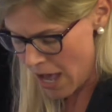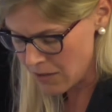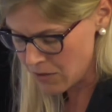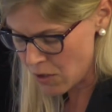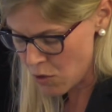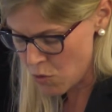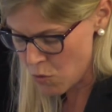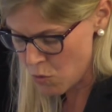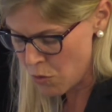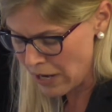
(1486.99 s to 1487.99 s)
And so
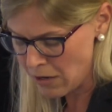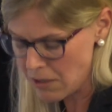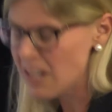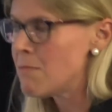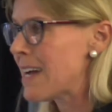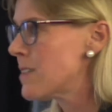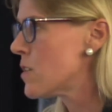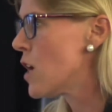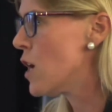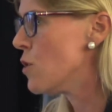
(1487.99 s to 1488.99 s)
where in
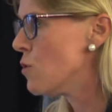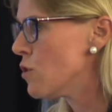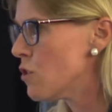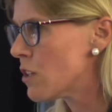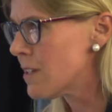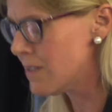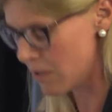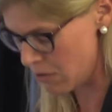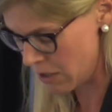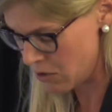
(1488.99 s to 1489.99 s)
Mexico you're
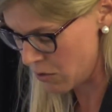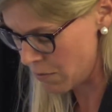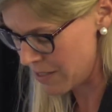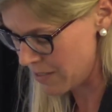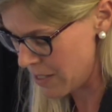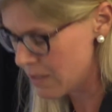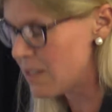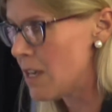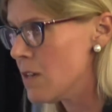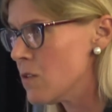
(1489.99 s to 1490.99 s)
considering doing
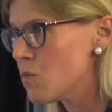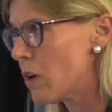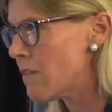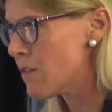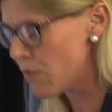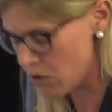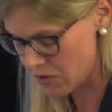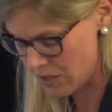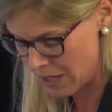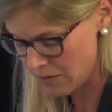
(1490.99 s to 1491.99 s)
business is one of the
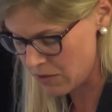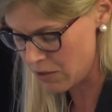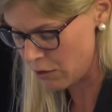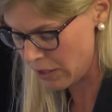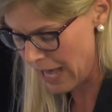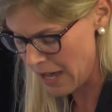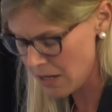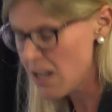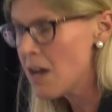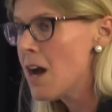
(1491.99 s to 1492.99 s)
first things to look at.
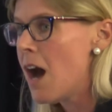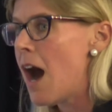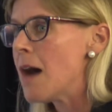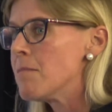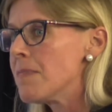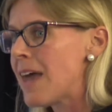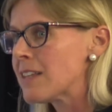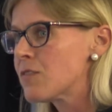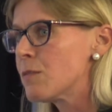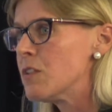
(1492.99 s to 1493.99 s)

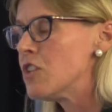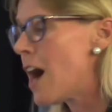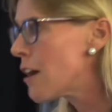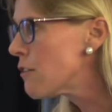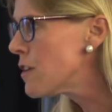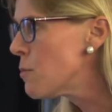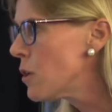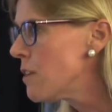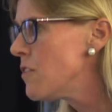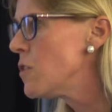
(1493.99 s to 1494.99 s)
That's from a geography
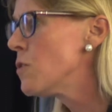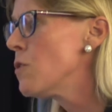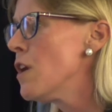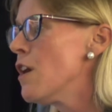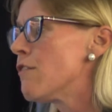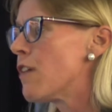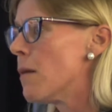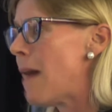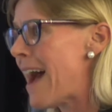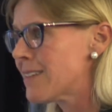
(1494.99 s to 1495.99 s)
point of view,
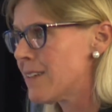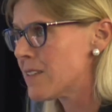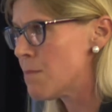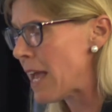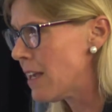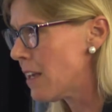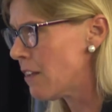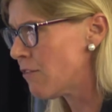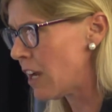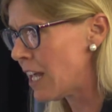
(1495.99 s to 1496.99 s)
from access to banking
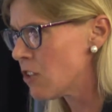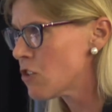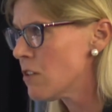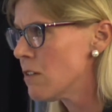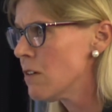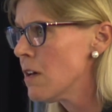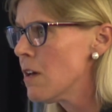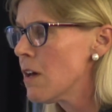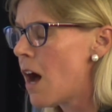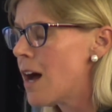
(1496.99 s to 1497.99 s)
and financial
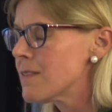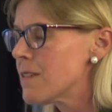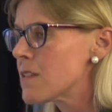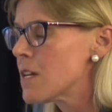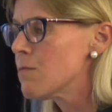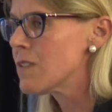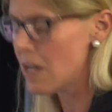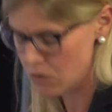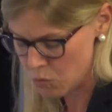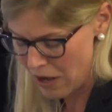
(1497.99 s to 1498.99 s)
systems,
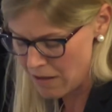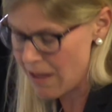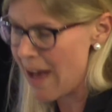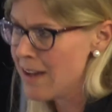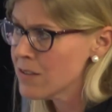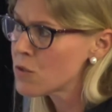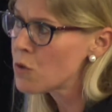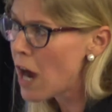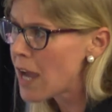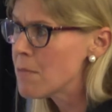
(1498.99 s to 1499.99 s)
as well as
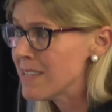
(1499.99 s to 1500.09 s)
crime